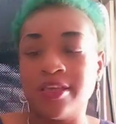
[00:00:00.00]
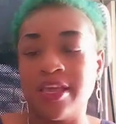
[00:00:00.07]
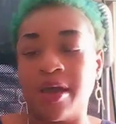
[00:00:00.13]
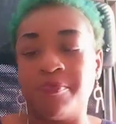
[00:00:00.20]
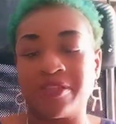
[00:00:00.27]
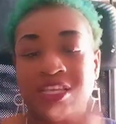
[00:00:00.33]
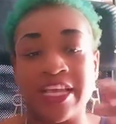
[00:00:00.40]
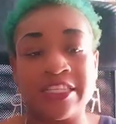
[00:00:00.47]
Yeah,
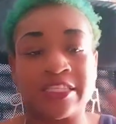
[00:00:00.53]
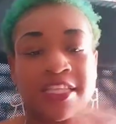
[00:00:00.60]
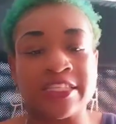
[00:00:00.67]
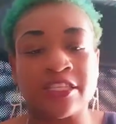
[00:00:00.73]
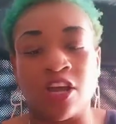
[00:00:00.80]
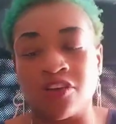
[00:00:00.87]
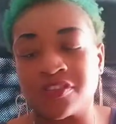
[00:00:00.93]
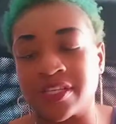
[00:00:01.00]
but these
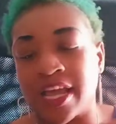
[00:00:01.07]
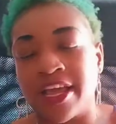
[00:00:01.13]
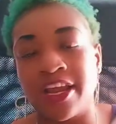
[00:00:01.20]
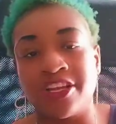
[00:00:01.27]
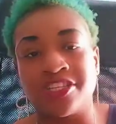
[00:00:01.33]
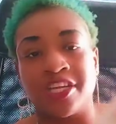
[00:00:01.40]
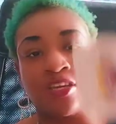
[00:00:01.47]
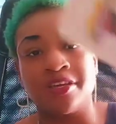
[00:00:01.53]
this earth sign
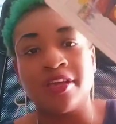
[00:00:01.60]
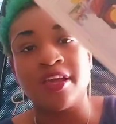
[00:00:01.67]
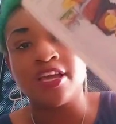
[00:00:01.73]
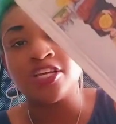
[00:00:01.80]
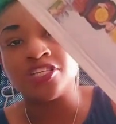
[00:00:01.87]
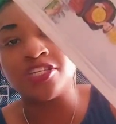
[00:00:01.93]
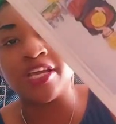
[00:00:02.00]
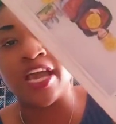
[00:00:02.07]
energy,
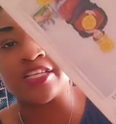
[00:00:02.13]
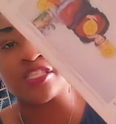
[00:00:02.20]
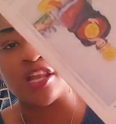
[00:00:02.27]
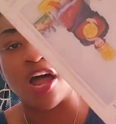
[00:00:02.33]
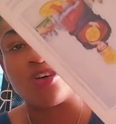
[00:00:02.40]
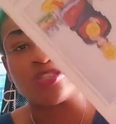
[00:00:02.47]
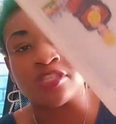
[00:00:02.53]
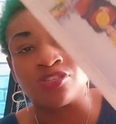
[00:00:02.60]
she has
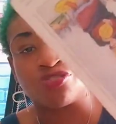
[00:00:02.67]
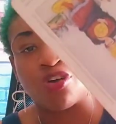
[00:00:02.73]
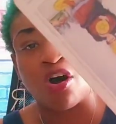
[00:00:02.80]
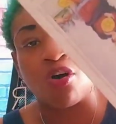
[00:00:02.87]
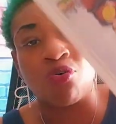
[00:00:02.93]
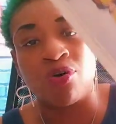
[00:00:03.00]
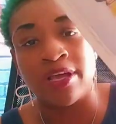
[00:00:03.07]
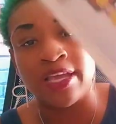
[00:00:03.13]
lost
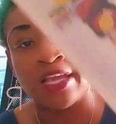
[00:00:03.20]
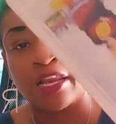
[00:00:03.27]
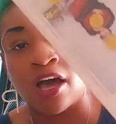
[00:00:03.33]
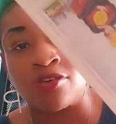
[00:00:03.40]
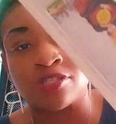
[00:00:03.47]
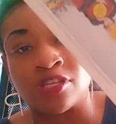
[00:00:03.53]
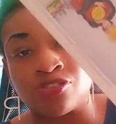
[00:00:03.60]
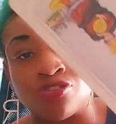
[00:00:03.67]
control or he
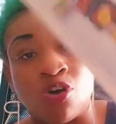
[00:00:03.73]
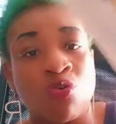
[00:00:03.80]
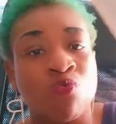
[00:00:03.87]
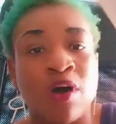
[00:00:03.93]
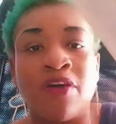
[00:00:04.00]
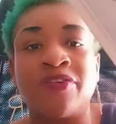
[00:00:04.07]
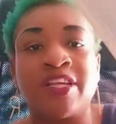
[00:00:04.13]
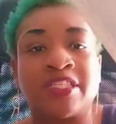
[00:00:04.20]
lost control.
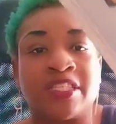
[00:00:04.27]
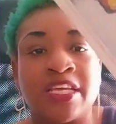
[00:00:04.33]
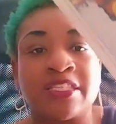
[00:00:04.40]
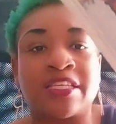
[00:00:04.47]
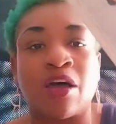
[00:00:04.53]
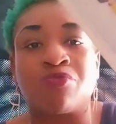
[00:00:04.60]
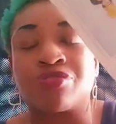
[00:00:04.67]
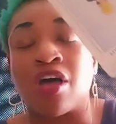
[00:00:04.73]
Whoever this
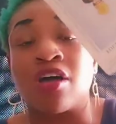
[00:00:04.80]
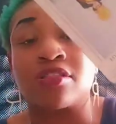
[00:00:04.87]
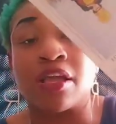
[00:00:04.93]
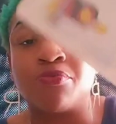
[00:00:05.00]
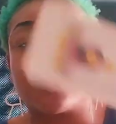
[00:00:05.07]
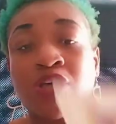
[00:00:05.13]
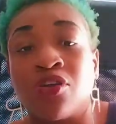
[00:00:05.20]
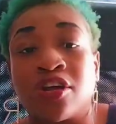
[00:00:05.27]
is that thought
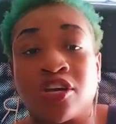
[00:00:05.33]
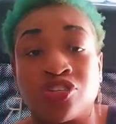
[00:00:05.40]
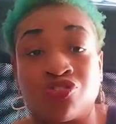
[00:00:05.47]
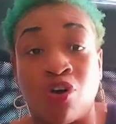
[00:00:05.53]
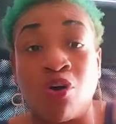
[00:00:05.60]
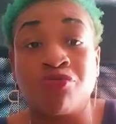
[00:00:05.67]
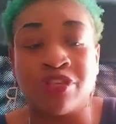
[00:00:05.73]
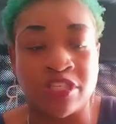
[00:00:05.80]
they was gonna
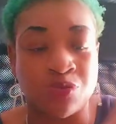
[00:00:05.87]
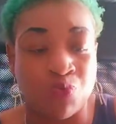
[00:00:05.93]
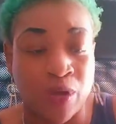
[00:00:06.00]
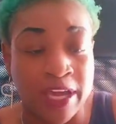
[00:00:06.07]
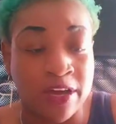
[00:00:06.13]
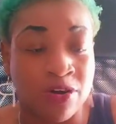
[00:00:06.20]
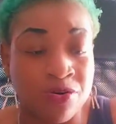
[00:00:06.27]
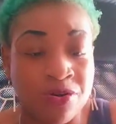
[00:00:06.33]
control this
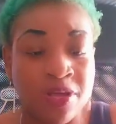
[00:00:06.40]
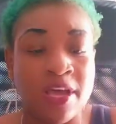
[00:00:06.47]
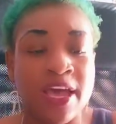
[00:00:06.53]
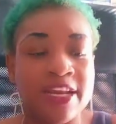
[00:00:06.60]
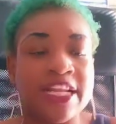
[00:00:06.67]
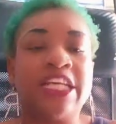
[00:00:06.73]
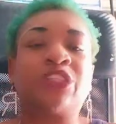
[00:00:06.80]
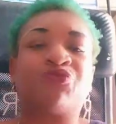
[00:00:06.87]
wheel,
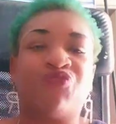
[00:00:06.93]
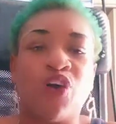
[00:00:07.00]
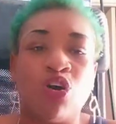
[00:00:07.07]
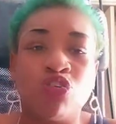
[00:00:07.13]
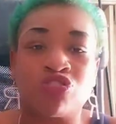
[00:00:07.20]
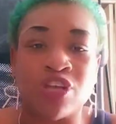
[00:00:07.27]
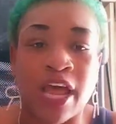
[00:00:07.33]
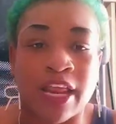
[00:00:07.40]
this
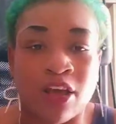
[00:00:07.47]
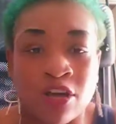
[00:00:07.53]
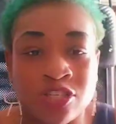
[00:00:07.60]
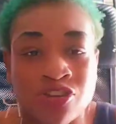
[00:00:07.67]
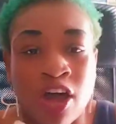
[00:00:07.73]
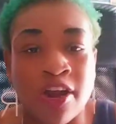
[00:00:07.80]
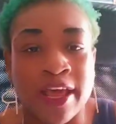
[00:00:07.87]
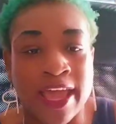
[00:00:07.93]
fool try to
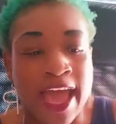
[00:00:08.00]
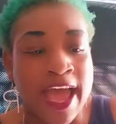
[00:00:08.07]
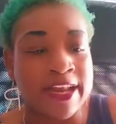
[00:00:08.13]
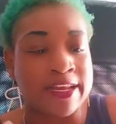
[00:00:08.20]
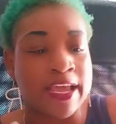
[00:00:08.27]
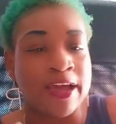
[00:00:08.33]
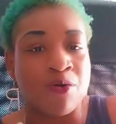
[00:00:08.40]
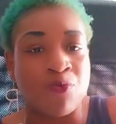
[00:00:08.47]
control the
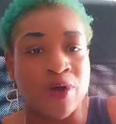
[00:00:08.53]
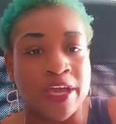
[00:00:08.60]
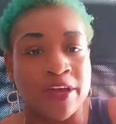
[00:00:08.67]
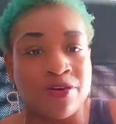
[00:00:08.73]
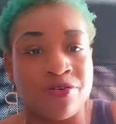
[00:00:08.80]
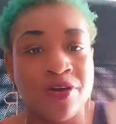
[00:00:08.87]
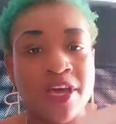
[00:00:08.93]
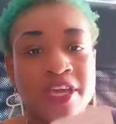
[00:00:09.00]
goddamn
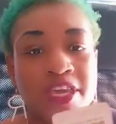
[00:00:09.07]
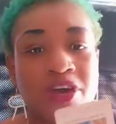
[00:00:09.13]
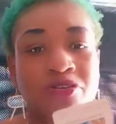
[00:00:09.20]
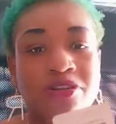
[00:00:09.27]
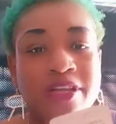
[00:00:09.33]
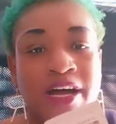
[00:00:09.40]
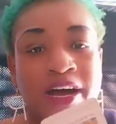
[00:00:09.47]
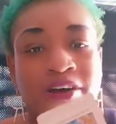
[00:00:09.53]
wheel.
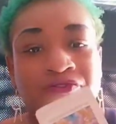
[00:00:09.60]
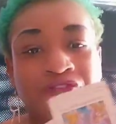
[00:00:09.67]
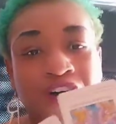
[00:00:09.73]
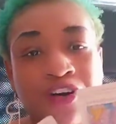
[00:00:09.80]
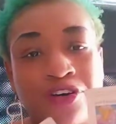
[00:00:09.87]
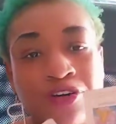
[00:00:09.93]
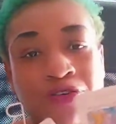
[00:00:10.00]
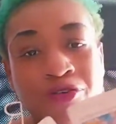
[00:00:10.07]
You dumb
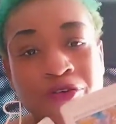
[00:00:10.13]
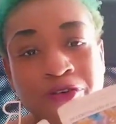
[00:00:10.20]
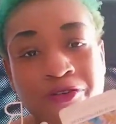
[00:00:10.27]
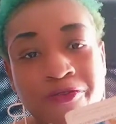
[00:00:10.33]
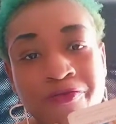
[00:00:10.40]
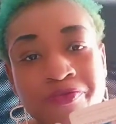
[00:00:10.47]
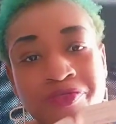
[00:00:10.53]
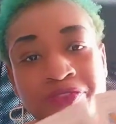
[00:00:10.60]
fool.
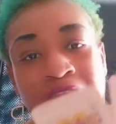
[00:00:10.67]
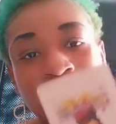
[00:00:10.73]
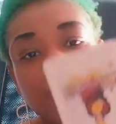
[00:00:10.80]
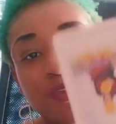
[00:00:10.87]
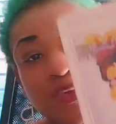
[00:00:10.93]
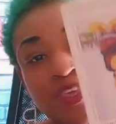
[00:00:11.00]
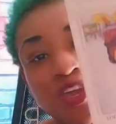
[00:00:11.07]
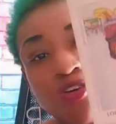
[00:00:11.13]

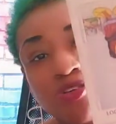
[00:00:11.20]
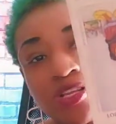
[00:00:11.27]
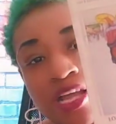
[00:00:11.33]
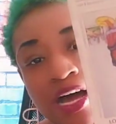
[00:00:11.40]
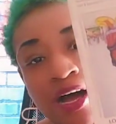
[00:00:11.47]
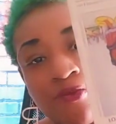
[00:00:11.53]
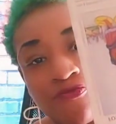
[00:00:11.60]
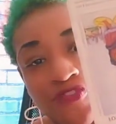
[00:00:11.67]
You
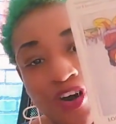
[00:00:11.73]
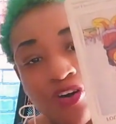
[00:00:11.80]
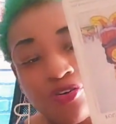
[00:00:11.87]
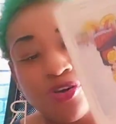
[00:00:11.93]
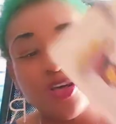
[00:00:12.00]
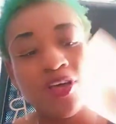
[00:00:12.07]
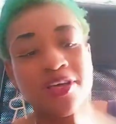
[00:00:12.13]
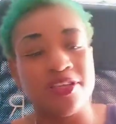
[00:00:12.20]
dumb
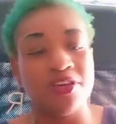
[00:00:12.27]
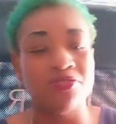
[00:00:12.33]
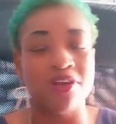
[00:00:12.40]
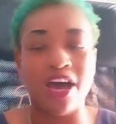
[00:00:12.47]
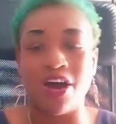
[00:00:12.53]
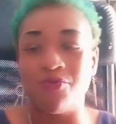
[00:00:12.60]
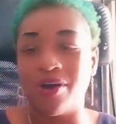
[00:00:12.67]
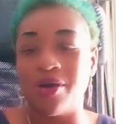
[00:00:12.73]
fool. You
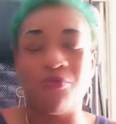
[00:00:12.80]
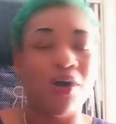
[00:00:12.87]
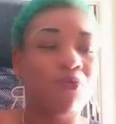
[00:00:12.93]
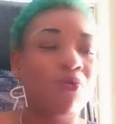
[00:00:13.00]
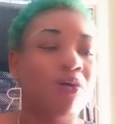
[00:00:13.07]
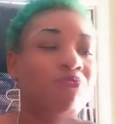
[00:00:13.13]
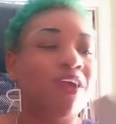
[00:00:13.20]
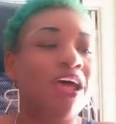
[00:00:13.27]
know what?
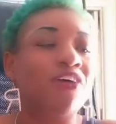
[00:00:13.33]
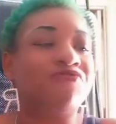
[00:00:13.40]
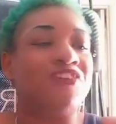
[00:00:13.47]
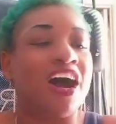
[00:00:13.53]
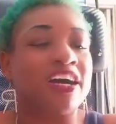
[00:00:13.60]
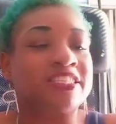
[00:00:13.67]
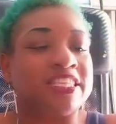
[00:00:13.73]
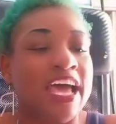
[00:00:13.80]
What, what Redd
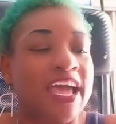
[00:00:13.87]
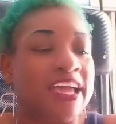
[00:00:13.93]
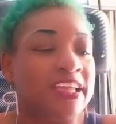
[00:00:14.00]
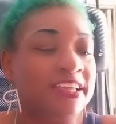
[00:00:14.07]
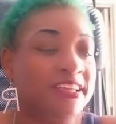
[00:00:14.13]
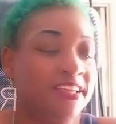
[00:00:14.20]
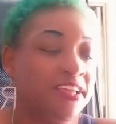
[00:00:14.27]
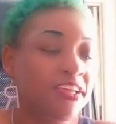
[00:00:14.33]
Foxx say?